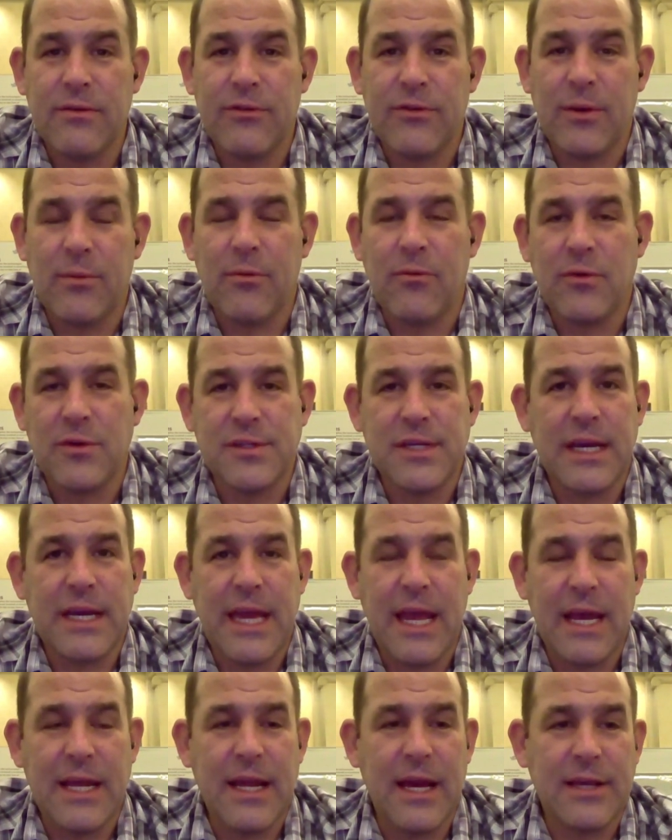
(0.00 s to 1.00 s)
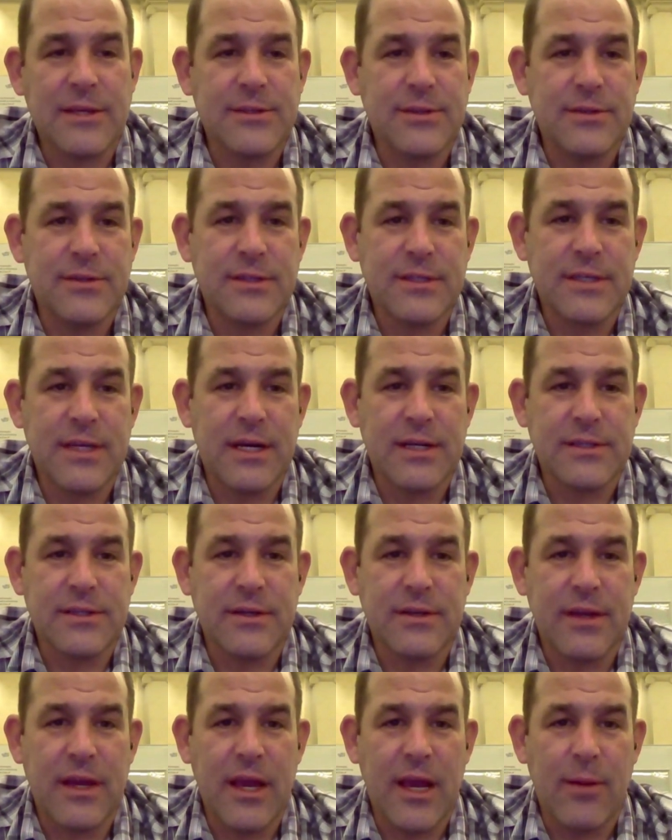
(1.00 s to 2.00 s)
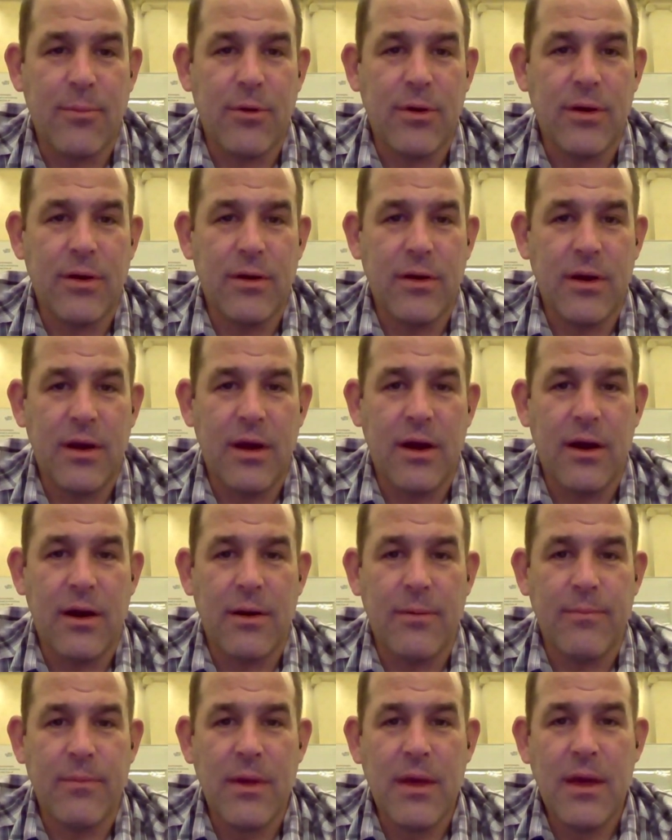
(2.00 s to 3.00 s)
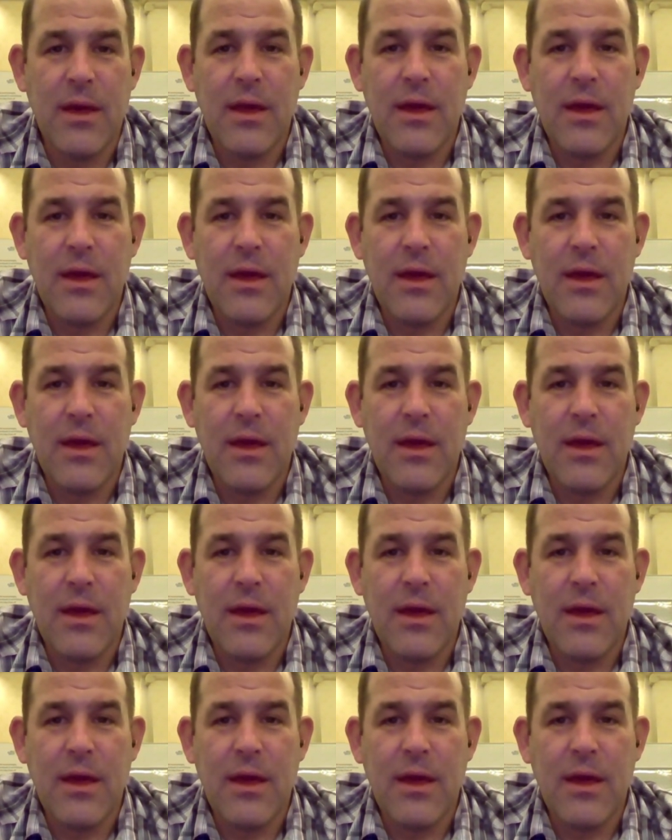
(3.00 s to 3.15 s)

some of which I can't actually discuss on camera. Uh,